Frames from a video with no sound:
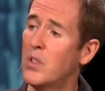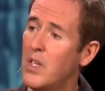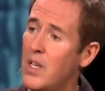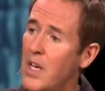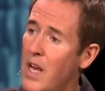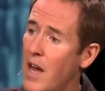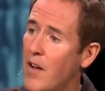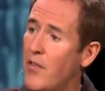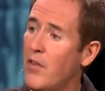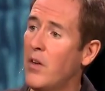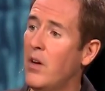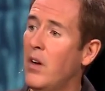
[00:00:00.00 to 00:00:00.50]

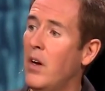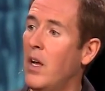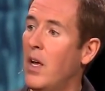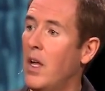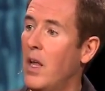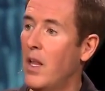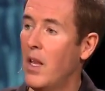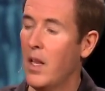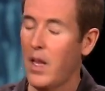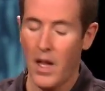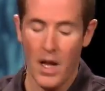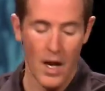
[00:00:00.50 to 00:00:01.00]
never,
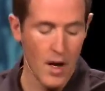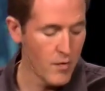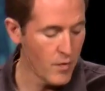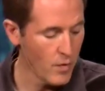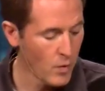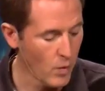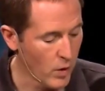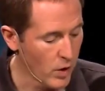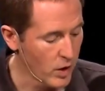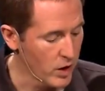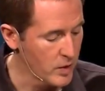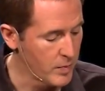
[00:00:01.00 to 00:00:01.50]
ever
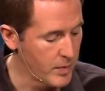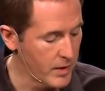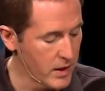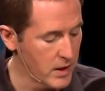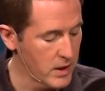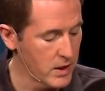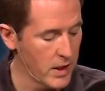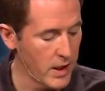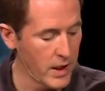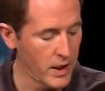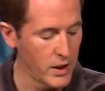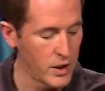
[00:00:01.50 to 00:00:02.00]
works,
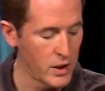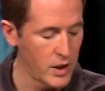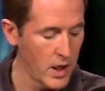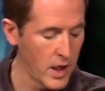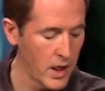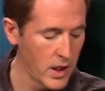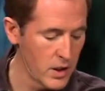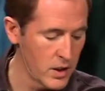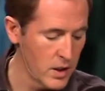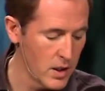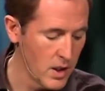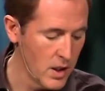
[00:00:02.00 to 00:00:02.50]
because things
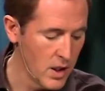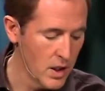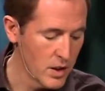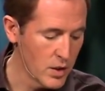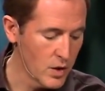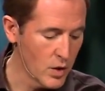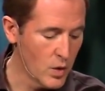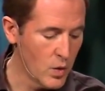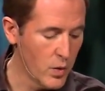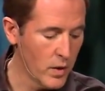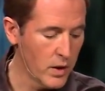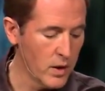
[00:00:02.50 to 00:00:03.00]
change
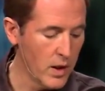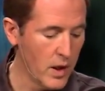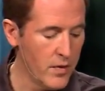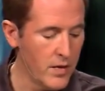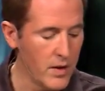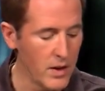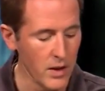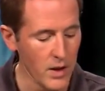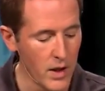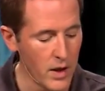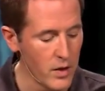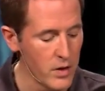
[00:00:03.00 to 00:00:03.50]
so quickly. And
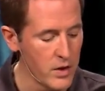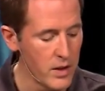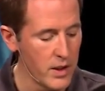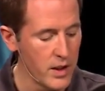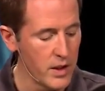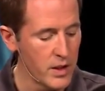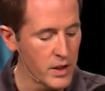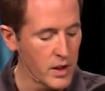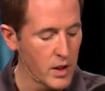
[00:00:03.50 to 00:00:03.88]
then letter D is